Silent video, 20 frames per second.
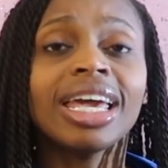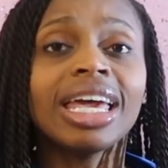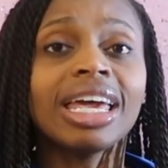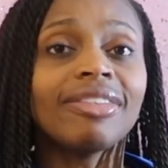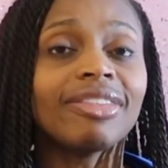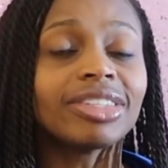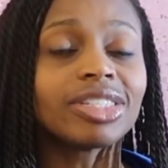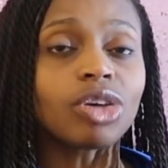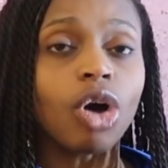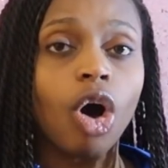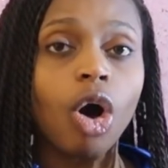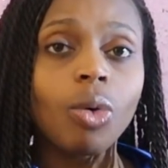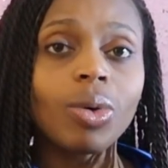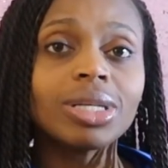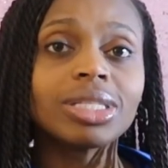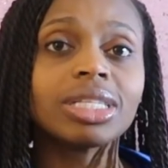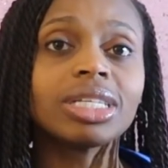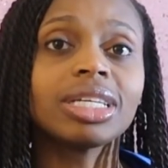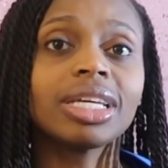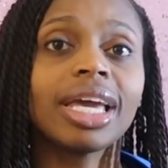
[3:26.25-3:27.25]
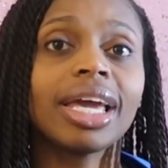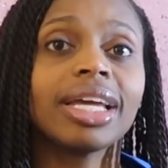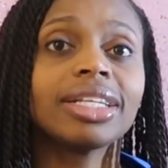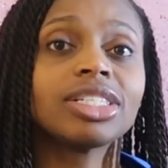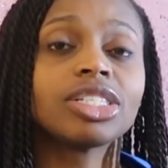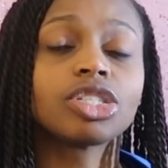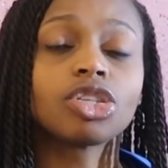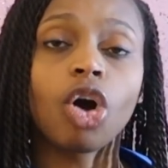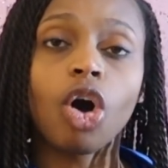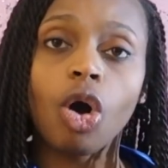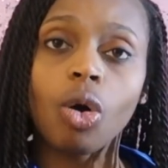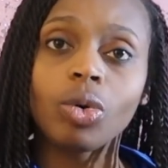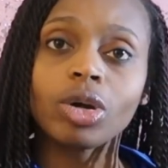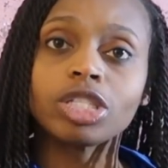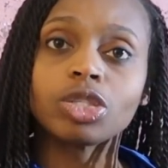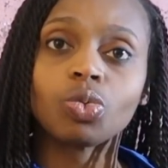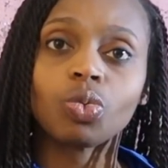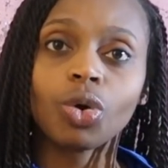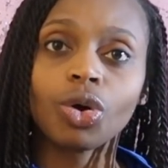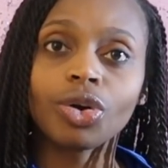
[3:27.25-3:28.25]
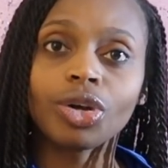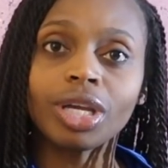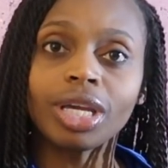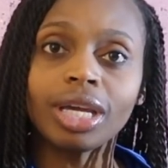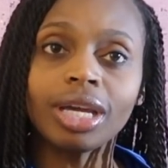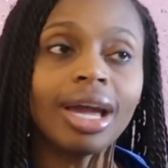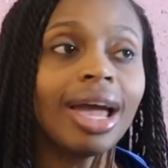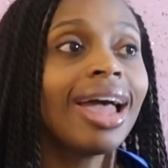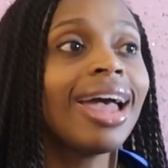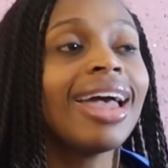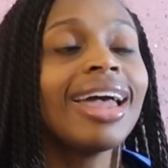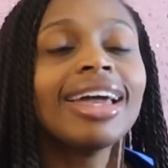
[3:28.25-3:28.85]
If it's always engaged, it's always working,